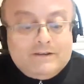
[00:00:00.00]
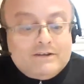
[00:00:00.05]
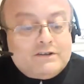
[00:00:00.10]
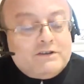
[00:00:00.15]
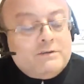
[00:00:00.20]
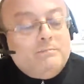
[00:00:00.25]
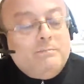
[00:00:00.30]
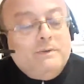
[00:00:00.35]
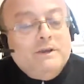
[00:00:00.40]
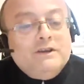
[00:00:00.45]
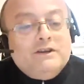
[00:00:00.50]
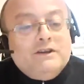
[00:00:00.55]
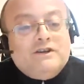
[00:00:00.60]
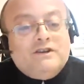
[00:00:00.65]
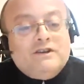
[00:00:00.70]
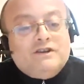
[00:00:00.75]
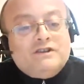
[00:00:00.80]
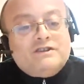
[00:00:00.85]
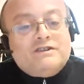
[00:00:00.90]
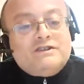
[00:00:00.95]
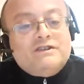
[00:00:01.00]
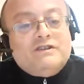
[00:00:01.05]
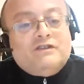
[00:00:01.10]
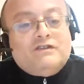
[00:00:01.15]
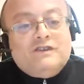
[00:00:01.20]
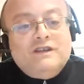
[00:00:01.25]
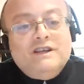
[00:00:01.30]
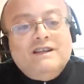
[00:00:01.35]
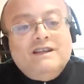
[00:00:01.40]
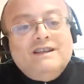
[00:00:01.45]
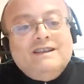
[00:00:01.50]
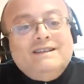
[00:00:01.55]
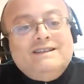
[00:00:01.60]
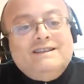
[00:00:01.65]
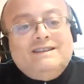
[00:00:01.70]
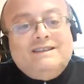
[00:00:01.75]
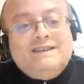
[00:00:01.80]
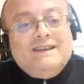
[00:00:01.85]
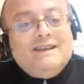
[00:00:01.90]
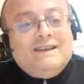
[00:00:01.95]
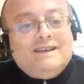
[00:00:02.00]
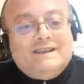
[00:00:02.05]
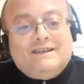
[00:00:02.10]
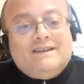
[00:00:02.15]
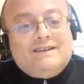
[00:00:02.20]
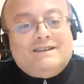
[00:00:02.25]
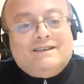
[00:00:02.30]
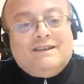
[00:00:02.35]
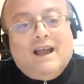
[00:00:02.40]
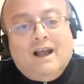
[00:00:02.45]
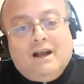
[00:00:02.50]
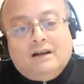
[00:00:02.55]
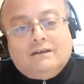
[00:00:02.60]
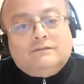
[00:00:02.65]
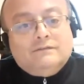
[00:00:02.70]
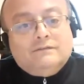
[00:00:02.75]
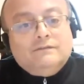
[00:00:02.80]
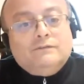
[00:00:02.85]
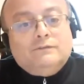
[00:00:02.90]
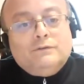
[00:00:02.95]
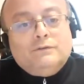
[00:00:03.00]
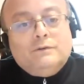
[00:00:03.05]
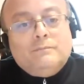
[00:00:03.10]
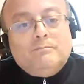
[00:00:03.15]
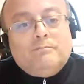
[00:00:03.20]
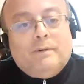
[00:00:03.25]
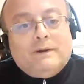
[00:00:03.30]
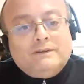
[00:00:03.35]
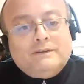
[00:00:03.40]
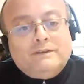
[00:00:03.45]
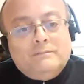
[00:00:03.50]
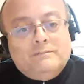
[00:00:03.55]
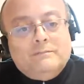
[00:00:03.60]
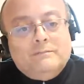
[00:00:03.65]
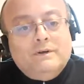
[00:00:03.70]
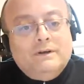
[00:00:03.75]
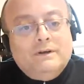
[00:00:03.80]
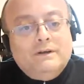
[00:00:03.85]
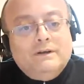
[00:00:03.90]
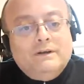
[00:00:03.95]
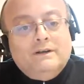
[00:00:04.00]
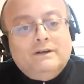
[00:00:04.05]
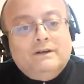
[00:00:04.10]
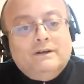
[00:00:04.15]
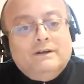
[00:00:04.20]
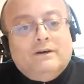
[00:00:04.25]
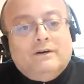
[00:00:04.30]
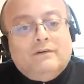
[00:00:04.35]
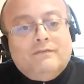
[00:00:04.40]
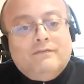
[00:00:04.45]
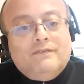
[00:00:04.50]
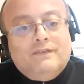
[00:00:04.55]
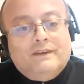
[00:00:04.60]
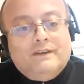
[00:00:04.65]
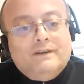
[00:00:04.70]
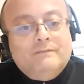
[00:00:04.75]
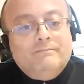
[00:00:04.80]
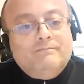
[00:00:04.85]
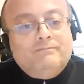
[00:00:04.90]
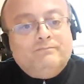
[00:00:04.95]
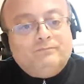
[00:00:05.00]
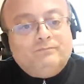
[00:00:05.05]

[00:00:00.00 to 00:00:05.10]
speakers really digged down to the bottom of the